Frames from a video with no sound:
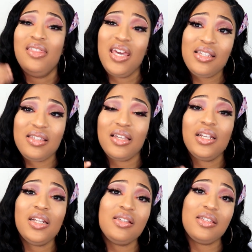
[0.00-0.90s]
This
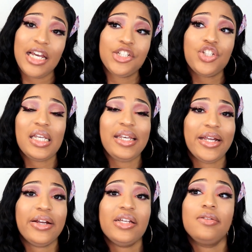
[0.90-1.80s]
little section
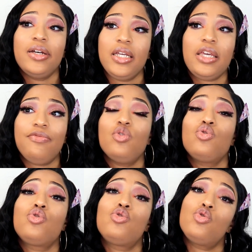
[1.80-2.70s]
there is going to give you
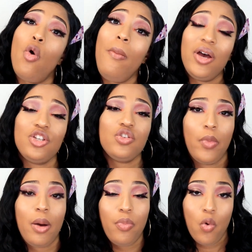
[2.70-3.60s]
so much
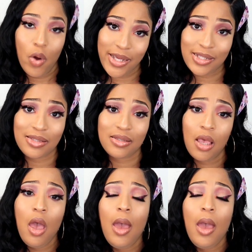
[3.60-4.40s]
more points